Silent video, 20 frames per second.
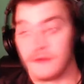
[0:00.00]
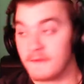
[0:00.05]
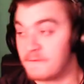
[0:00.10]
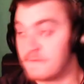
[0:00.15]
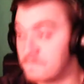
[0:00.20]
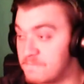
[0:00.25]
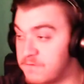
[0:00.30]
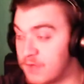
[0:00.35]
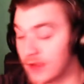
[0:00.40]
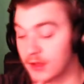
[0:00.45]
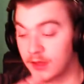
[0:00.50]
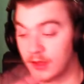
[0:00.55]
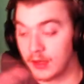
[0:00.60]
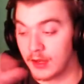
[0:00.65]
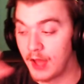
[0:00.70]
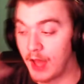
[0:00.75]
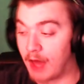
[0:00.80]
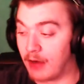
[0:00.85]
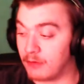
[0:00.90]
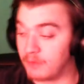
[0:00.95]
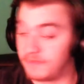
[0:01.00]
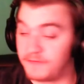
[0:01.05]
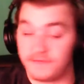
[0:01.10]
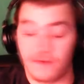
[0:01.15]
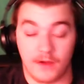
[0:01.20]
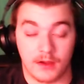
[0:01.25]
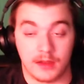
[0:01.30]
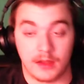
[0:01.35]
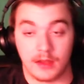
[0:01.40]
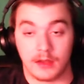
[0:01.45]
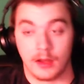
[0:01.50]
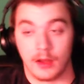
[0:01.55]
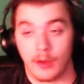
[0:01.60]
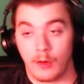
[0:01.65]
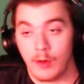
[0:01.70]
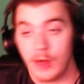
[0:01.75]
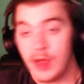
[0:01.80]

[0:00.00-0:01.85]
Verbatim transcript: Fuck it, I don't fucking know.